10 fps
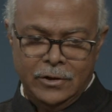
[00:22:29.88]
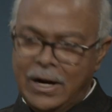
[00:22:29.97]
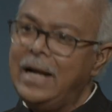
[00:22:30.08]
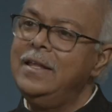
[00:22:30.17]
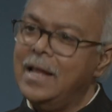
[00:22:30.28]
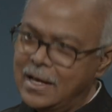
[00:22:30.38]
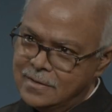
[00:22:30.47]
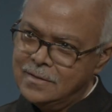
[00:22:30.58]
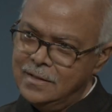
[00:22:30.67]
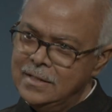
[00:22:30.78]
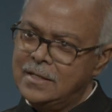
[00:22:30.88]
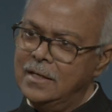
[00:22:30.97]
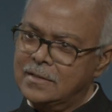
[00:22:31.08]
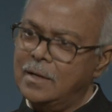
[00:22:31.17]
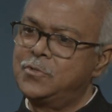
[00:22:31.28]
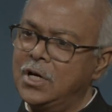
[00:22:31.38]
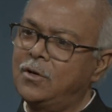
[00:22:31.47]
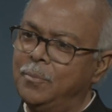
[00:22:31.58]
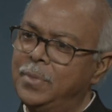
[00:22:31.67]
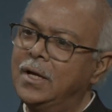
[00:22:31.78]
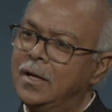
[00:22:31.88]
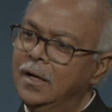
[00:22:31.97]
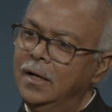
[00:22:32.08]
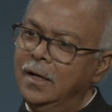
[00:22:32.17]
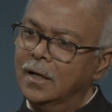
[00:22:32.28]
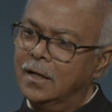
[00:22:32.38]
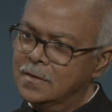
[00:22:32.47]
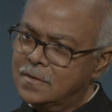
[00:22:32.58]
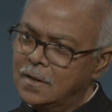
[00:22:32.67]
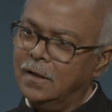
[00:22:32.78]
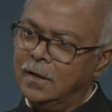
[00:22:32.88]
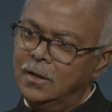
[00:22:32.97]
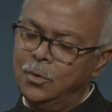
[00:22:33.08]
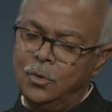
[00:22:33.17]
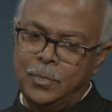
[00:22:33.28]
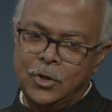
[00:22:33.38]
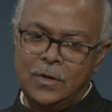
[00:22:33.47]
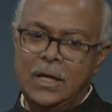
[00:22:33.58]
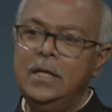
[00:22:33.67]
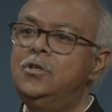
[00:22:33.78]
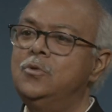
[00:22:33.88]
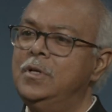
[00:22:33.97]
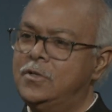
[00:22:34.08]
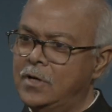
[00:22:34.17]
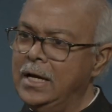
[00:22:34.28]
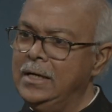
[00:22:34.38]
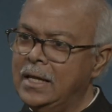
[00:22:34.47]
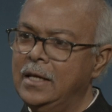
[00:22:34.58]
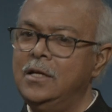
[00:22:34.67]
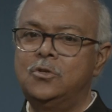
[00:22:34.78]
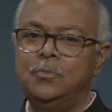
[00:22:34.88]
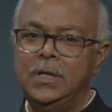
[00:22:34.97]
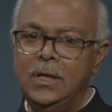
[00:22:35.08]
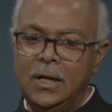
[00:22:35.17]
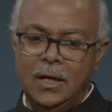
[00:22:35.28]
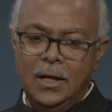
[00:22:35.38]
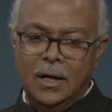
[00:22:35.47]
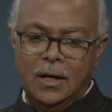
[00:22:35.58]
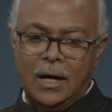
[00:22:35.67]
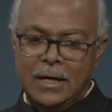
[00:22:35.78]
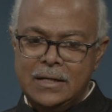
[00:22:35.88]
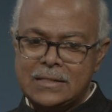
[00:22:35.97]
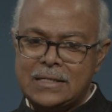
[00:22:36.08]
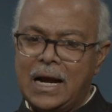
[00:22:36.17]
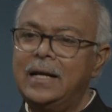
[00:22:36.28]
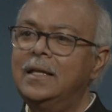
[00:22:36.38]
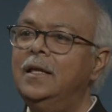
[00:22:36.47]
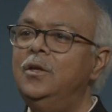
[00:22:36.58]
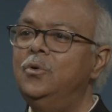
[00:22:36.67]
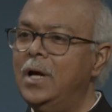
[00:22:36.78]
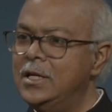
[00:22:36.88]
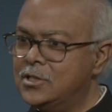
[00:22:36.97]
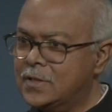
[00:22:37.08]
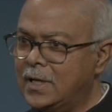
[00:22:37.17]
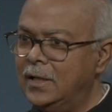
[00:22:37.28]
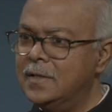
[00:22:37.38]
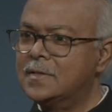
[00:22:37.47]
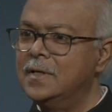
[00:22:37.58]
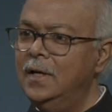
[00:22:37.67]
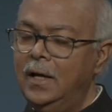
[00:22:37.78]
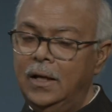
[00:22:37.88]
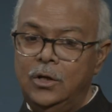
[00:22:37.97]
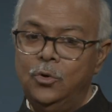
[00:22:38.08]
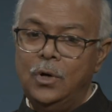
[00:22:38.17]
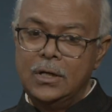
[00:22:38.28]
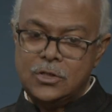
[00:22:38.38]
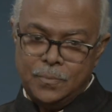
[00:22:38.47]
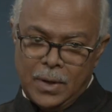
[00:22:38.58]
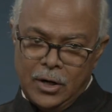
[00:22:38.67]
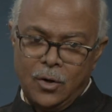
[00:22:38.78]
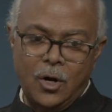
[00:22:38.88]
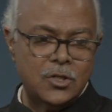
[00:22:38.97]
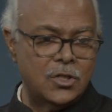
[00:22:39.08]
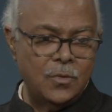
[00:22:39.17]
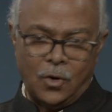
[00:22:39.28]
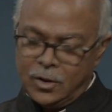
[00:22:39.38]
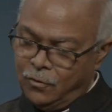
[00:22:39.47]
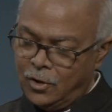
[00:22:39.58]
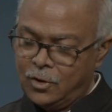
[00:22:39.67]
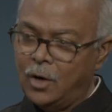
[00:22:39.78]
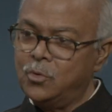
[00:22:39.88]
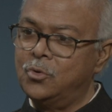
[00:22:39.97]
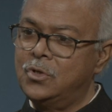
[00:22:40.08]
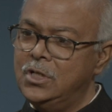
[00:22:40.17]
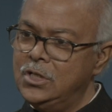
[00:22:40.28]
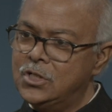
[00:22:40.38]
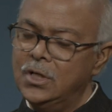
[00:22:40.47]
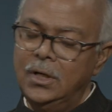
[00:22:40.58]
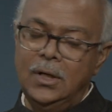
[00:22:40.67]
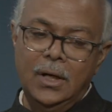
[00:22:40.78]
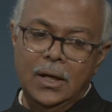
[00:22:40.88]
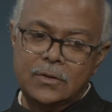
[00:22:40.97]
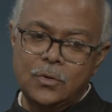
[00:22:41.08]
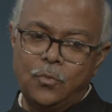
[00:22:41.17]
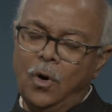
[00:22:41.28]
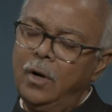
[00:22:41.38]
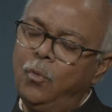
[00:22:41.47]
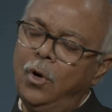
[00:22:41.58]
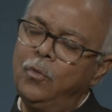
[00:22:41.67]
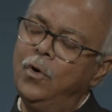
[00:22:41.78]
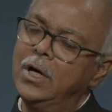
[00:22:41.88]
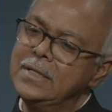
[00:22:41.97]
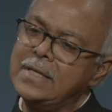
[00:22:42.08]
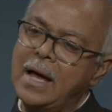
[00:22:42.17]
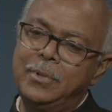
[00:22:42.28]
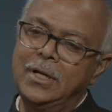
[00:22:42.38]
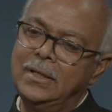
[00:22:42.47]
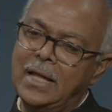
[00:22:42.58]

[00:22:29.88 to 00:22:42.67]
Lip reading: readiness is a subject of big concern, because they need to be trained, they need to be understanding the new age skills, new age pedagogy, how to teach. So what work is happening in